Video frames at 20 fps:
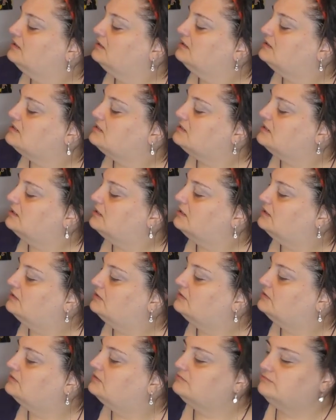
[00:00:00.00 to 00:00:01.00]
So
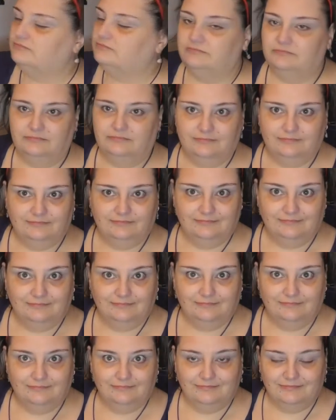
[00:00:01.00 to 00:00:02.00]

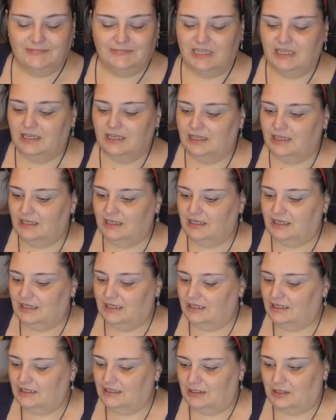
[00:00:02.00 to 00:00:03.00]
I
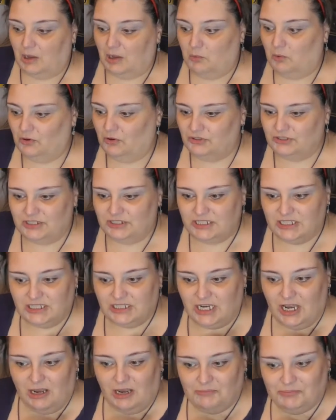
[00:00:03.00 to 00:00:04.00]
want to
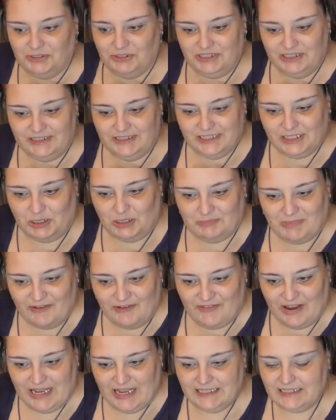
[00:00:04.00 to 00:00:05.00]
start putting this on my
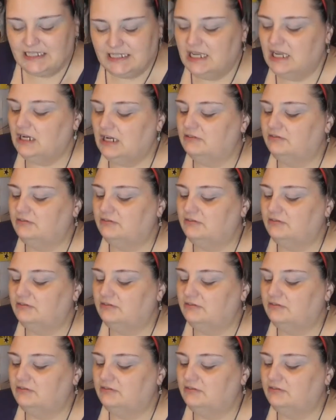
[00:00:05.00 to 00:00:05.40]
face.